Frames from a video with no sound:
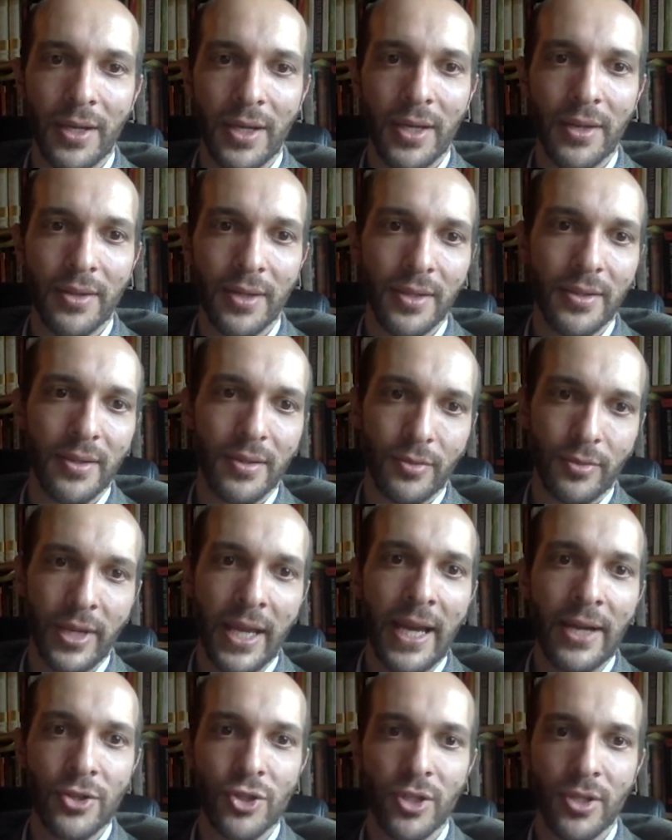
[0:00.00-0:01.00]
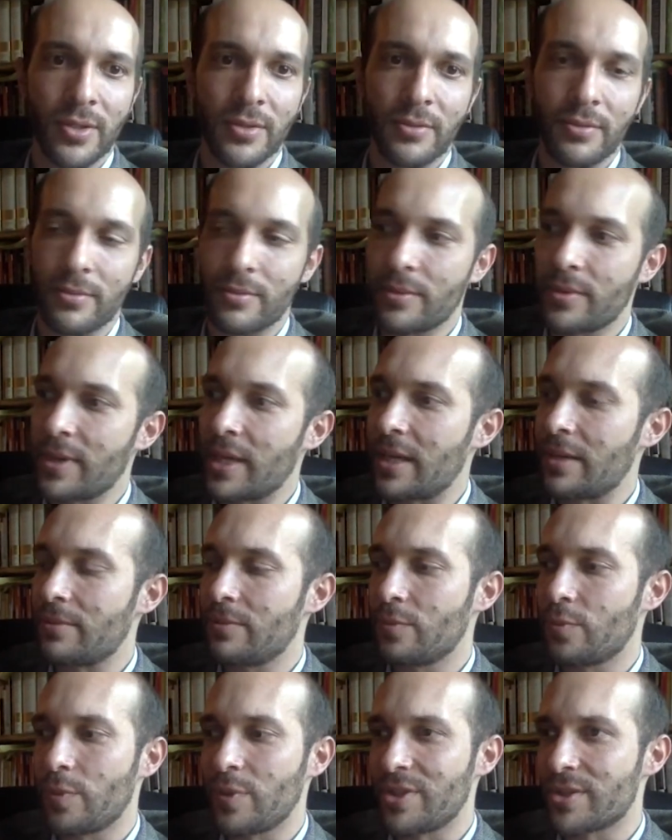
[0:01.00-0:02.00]
And I think that the reaction that
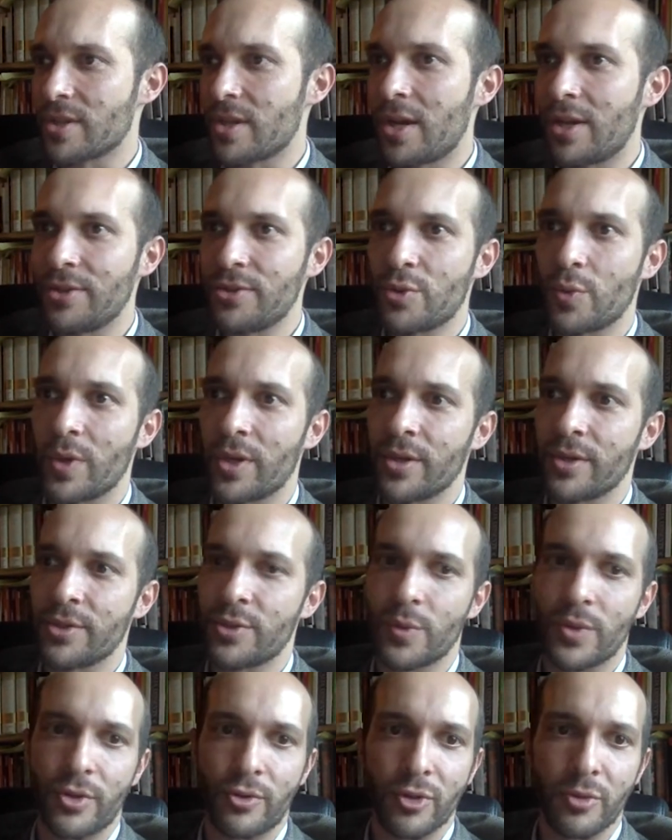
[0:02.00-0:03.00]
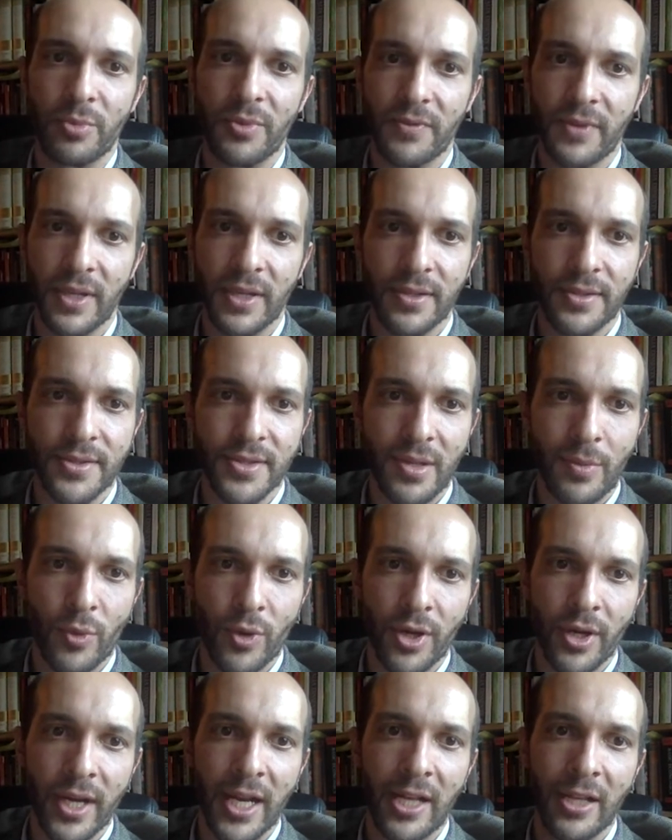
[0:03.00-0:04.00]
we saw on Twitter to a group of kids
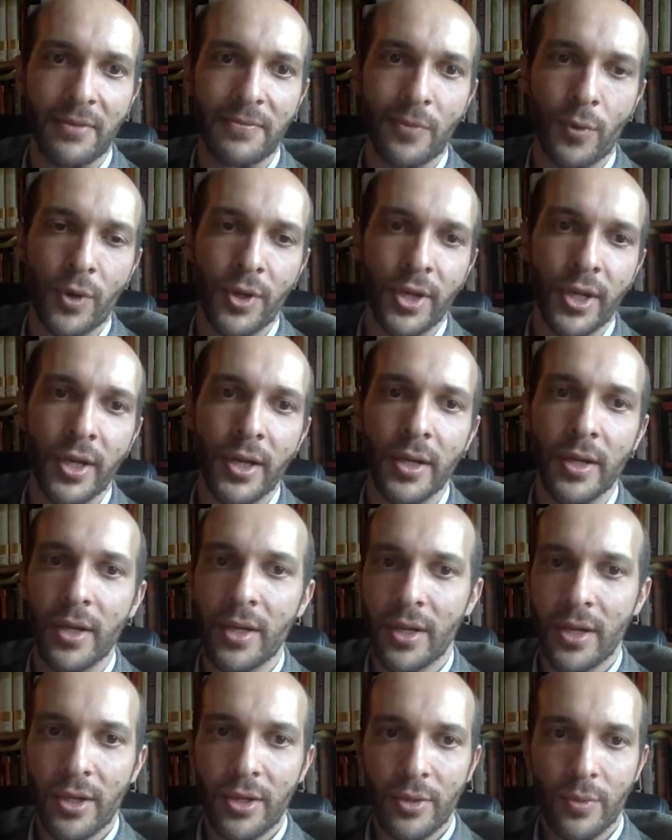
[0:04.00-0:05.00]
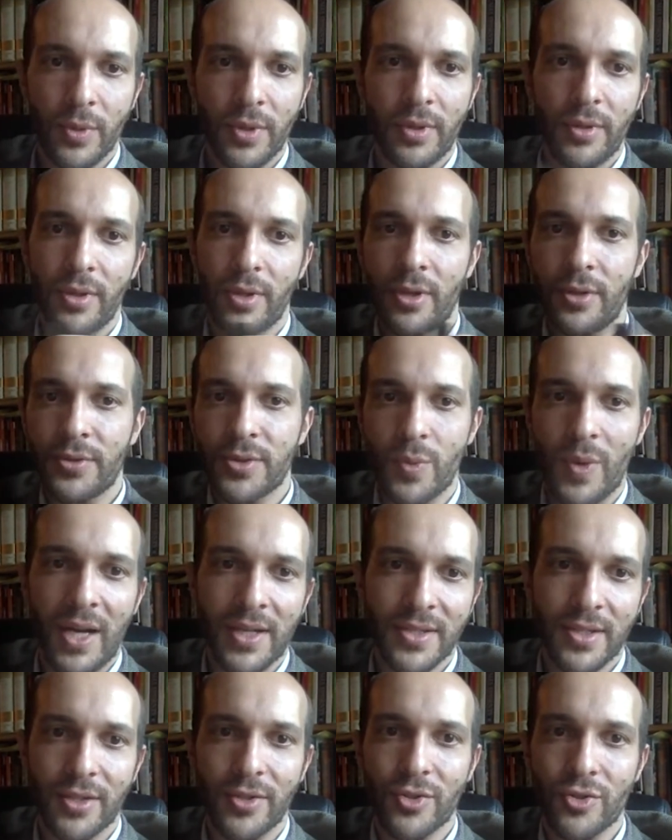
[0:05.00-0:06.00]
somewhere in California with, you know,
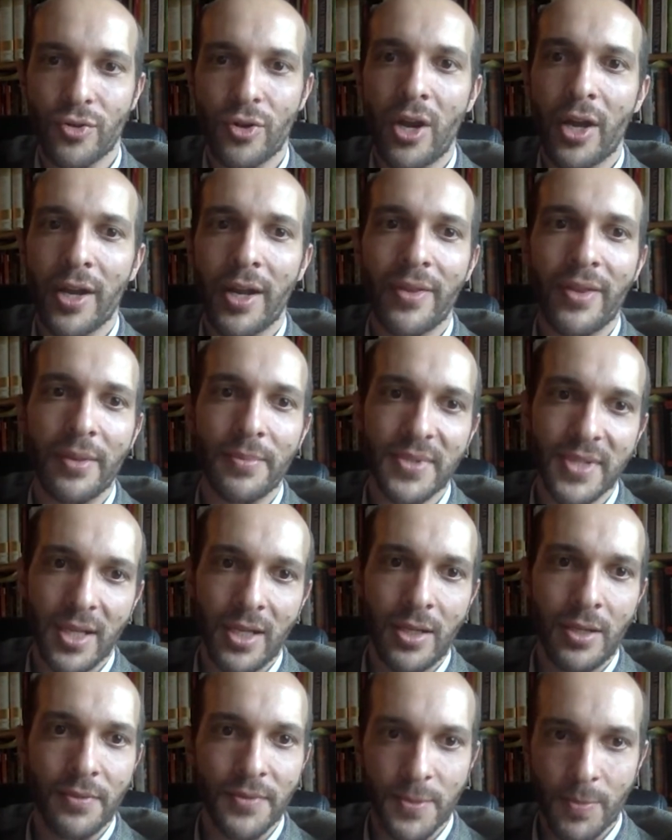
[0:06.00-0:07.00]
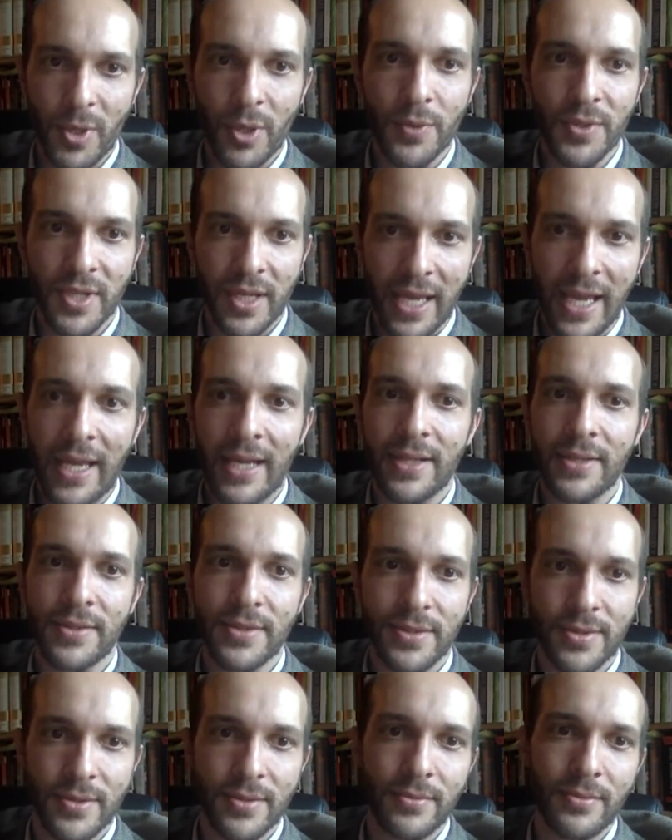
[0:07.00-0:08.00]
swastikas drawn on themselves posing
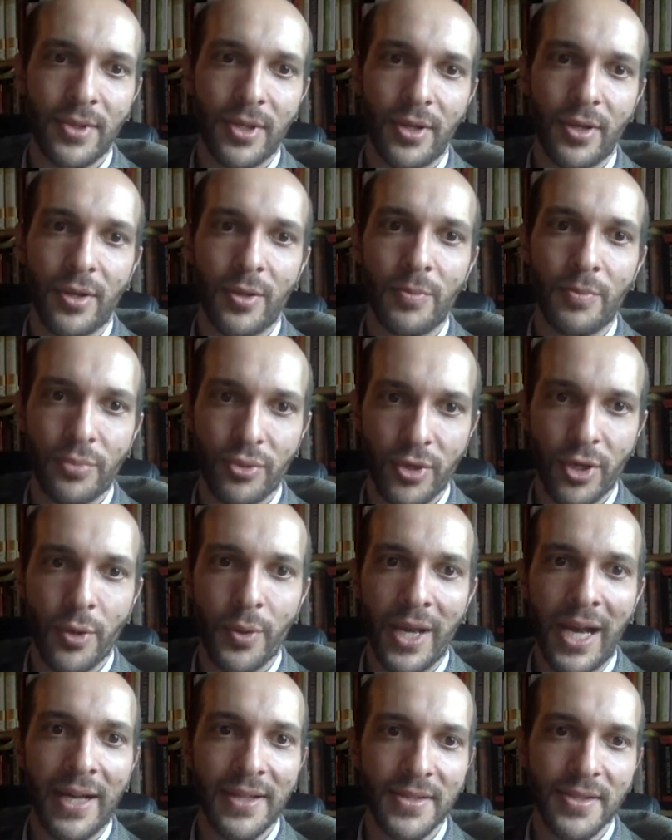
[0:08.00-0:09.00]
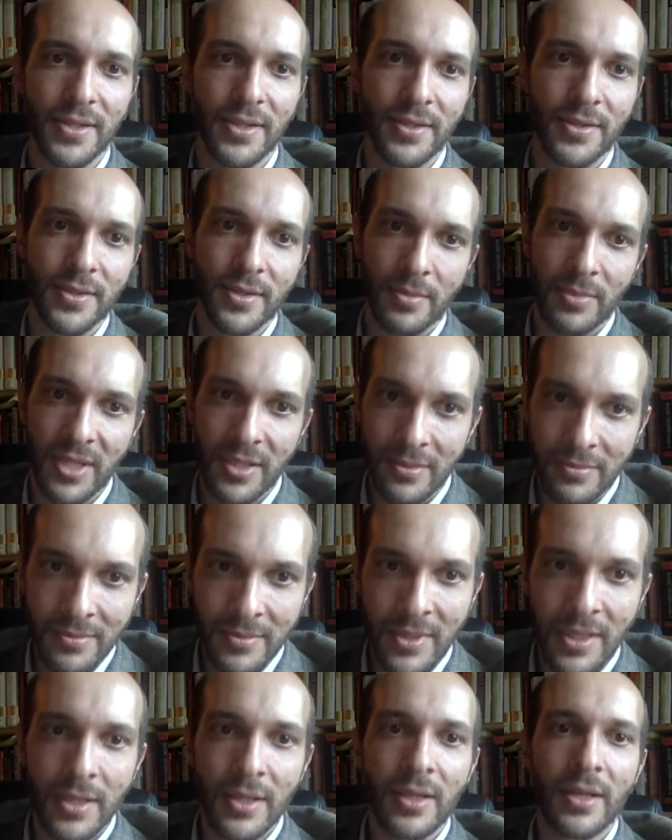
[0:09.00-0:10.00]
as, you know, pro Nazis, I mean,
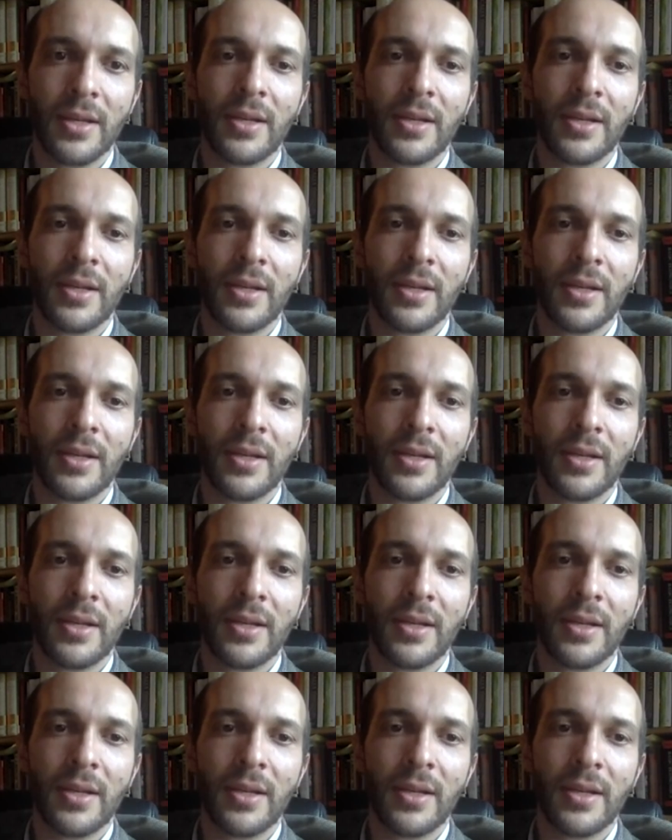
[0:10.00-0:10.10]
